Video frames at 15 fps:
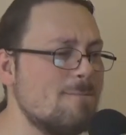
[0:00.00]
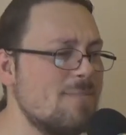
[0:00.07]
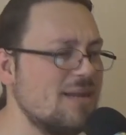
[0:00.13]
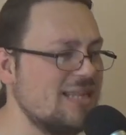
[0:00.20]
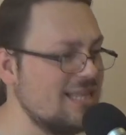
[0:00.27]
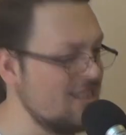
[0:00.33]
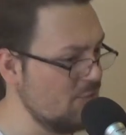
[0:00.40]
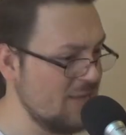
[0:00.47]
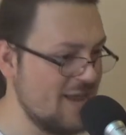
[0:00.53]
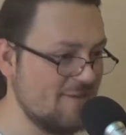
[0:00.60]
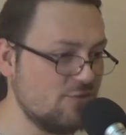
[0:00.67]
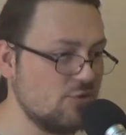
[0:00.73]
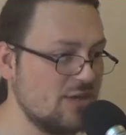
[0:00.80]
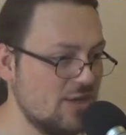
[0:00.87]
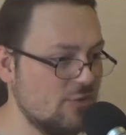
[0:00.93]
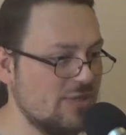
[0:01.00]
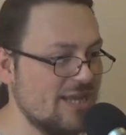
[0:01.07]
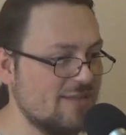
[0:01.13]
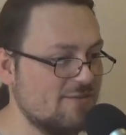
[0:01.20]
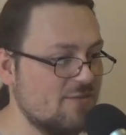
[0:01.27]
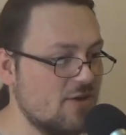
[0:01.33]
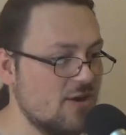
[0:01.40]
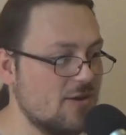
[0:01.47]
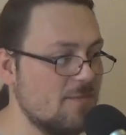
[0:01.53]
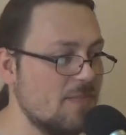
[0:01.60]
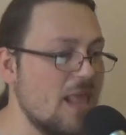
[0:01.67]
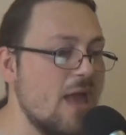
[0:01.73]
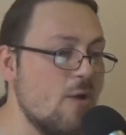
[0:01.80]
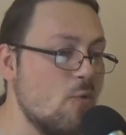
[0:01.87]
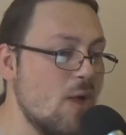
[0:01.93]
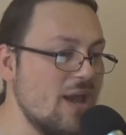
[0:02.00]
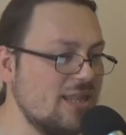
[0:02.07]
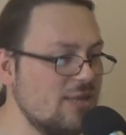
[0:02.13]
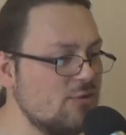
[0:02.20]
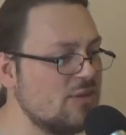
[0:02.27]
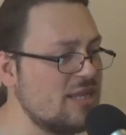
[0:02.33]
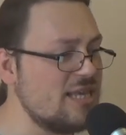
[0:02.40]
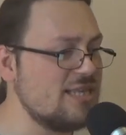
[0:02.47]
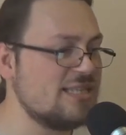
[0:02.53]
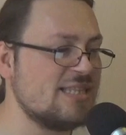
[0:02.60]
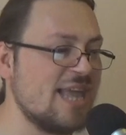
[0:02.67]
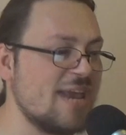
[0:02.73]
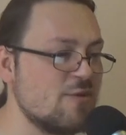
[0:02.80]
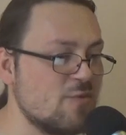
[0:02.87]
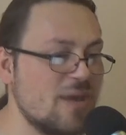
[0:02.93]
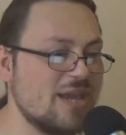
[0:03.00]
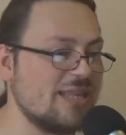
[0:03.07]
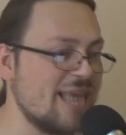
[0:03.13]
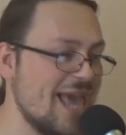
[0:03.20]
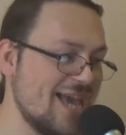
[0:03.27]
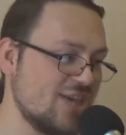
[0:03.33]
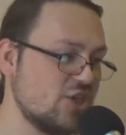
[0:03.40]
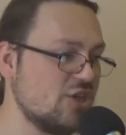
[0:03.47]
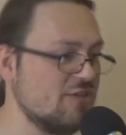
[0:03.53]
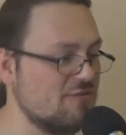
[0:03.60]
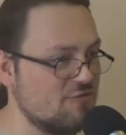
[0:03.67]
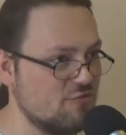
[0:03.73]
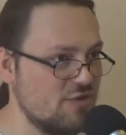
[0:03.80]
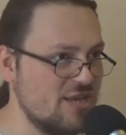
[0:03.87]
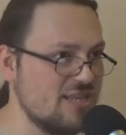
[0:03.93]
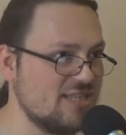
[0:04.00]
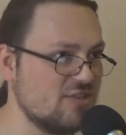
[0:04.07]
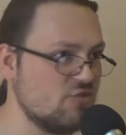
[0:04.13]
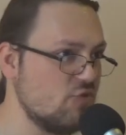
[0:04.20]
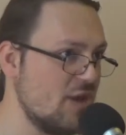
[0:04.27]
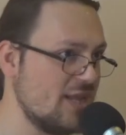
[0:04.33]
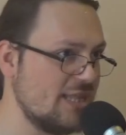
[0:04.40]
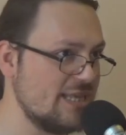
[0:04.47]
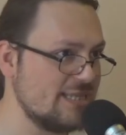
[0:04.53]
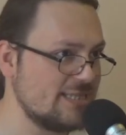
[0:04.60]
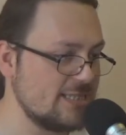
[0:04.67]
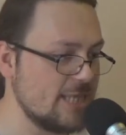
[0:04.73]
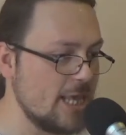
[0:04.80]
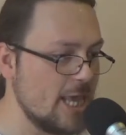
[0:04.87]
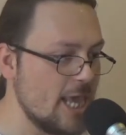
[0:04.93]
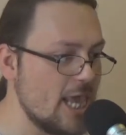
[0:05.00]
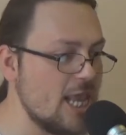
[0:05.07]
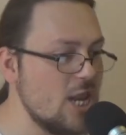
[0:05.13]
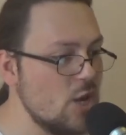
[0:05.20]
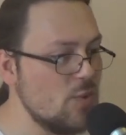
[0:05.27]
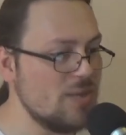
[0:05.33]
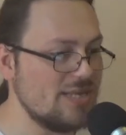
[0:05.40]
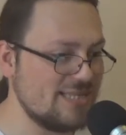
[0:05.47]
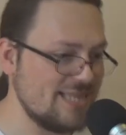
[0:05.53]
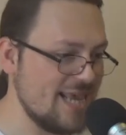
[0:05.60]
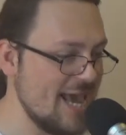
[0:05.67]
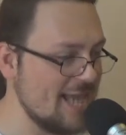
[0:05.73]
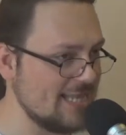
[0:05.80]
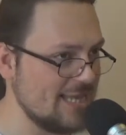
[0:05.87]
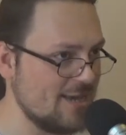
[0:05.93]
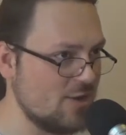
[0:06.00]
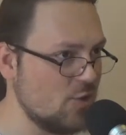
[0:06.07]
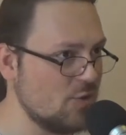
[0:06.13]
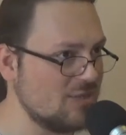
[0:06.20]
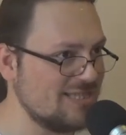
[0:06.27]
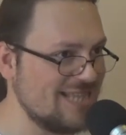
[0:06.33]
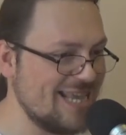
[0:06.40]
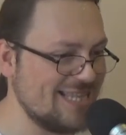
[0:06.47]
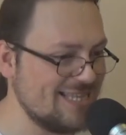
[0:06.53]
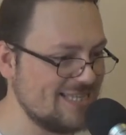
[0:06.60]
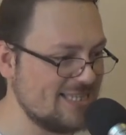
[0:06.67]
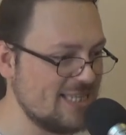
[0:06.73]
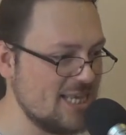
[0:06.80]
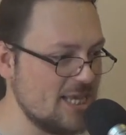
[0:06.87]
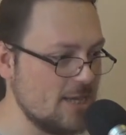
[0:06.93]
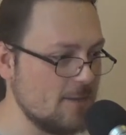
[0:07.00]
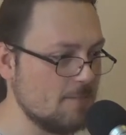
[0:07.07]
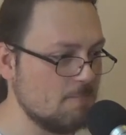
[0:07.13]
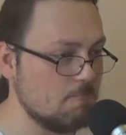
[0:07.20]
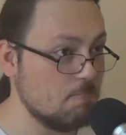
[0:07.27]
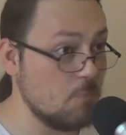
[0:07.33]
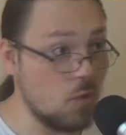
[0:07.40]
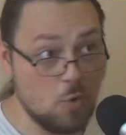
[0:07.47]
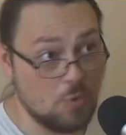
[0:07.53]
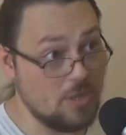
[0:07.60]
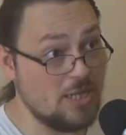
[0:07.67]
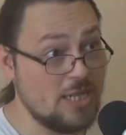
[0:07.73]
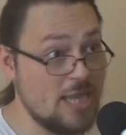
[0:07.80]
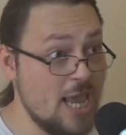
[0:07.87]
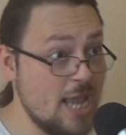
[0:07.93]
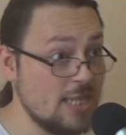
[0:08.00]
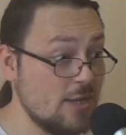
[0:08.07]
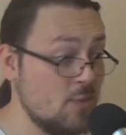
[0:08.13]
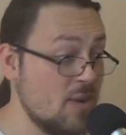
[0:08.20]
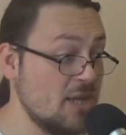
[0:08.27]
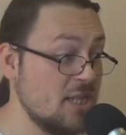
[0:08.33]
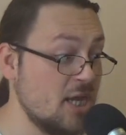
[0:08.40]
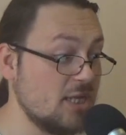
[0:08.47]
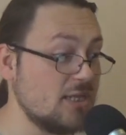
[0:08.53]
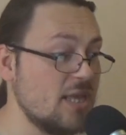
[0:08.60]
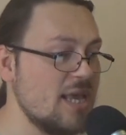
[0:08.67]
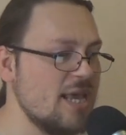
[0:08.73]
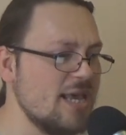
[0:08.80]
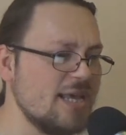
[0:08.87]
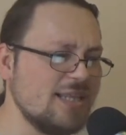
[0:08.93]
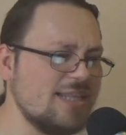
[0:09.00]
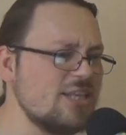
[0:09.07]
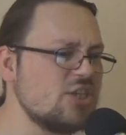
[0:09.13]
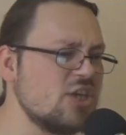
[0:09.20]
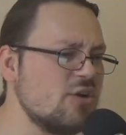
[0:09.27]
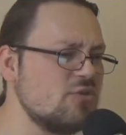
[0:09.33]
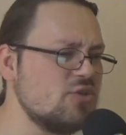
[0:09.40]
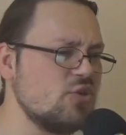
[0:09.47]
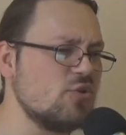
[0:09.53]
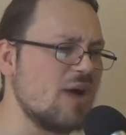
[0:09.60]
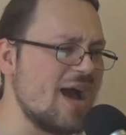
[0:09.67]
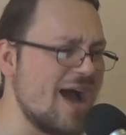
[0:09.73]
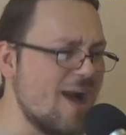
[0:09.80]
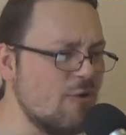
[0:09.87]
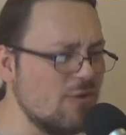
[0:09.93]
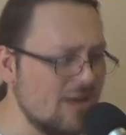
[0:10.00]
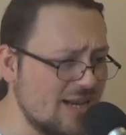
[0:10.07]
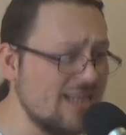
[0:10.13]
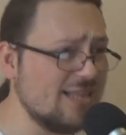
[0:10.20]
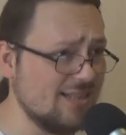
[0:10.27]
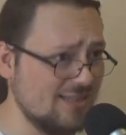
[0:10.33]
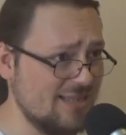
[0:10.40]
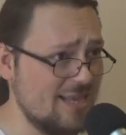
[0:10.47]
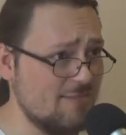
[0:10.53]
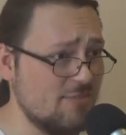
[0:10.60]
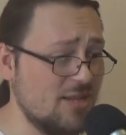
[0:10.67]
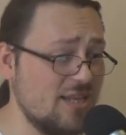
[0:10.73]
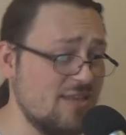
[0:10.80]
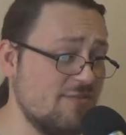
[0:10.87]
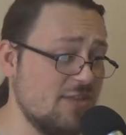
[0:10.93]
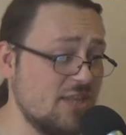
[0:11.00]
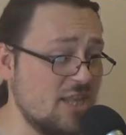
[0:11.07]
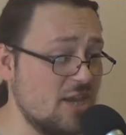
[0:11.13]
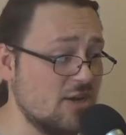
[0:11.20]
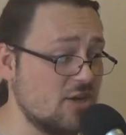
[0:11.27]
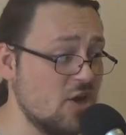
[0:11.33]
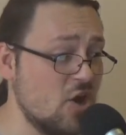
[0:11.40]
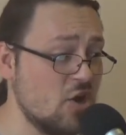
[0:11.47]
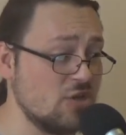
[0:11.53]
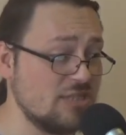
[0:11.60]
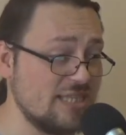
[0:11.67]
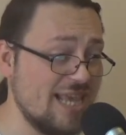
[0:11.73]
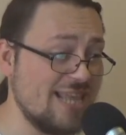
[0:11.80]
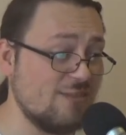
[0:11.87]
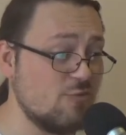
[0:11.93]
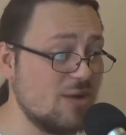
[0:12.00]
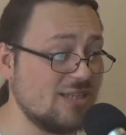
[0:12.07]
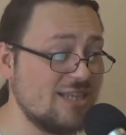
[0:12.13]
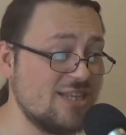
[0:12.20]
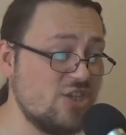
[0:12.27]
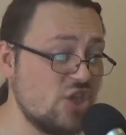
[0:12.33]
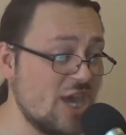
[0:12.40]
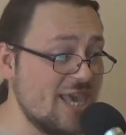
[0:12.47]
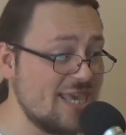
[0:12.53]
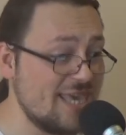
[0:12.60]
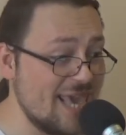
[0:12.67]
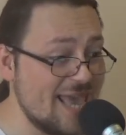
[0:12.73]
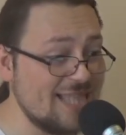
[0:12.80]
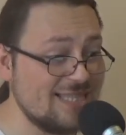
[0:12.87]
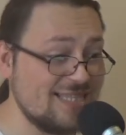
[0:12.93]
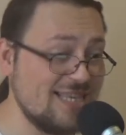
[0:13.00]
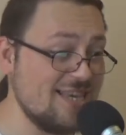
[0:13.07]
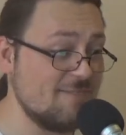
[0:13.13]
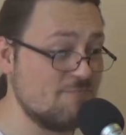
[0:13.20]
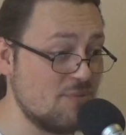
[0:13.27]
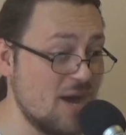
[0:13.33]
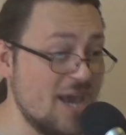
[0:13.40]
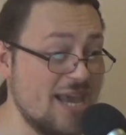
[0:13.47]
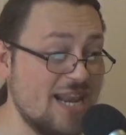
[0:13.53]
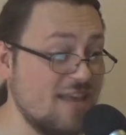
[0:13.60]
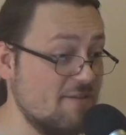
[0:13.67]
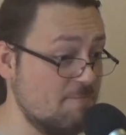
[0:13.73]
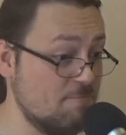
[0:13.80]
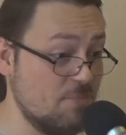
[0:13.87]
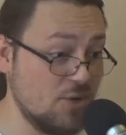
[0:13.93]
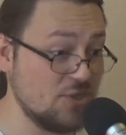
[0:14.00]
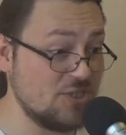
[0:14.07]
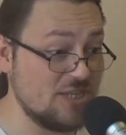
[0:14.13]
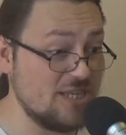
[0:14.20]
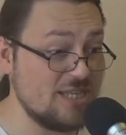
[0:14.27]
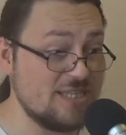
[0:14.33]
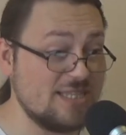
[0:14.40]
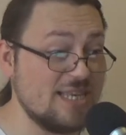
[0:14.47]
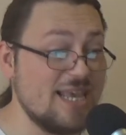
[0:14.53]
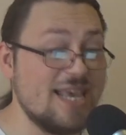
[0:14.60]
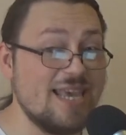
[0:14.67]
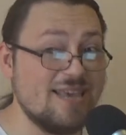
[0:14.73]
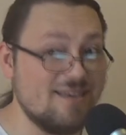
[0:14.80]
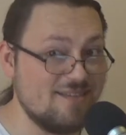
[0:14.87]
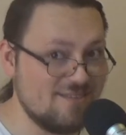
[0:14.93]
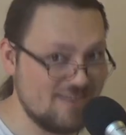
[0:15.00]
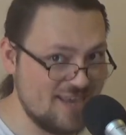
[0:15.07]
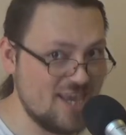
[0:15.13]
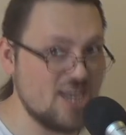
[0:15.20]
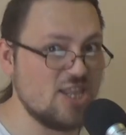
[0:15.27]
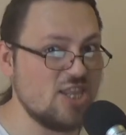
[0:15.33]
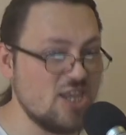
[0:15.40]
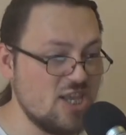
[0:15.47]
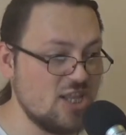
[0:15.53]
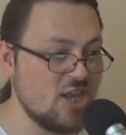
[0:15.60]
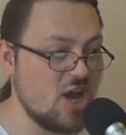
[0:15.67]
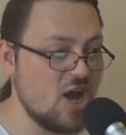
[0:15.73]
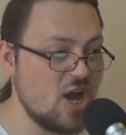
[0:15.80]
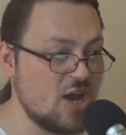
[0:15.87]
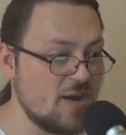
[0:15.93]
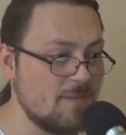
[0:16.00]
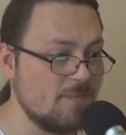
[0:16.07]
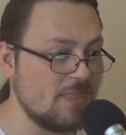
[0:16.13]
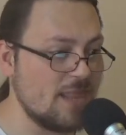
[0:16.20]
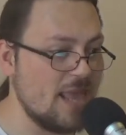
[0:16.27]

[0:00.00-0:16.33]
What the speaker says: But they don't have to go that far. Why don't these direct action freaks try this in Louisiana or Tennessee? Or Indiana, why not? This shows you how little they believe in their cause and what a gigantic pile of pussies they indeed are.